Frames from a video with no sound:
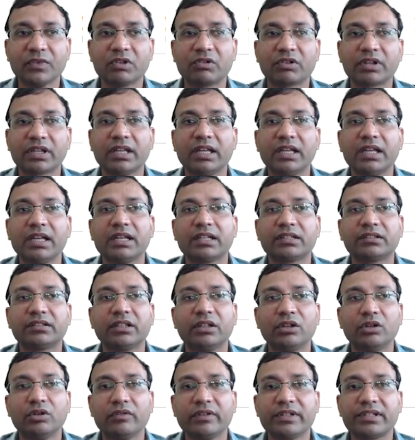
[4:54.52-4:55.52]
Okay, the
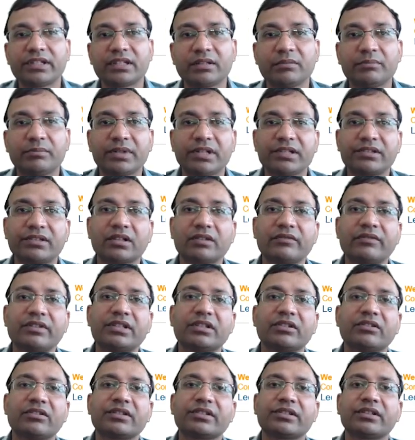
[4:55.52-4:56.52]
lowest temperature which
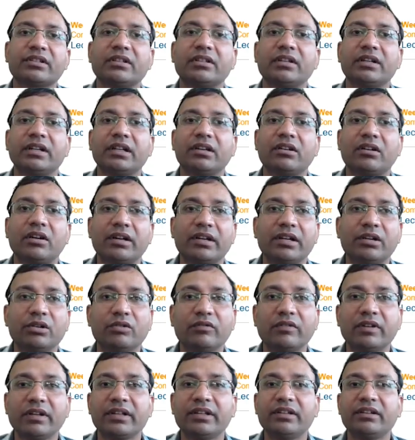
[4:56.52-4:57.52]
was recorded
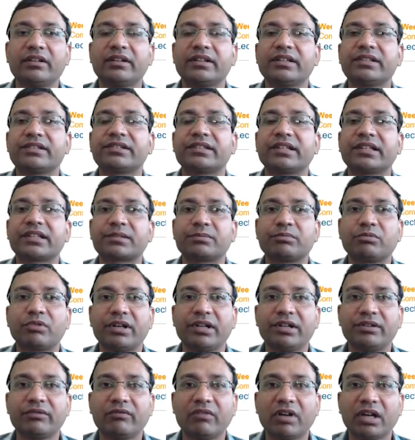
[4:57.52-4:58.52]
over here is
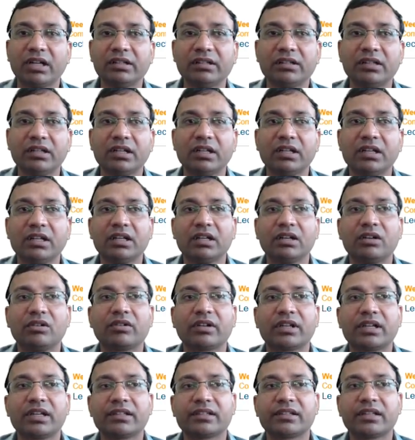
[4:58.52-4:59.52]
6.1.
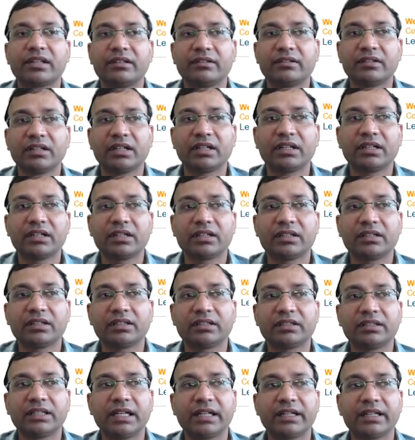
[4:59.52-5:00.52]
okay, and
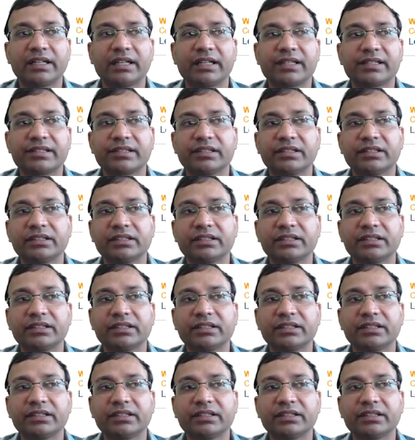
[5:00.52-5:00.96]
that has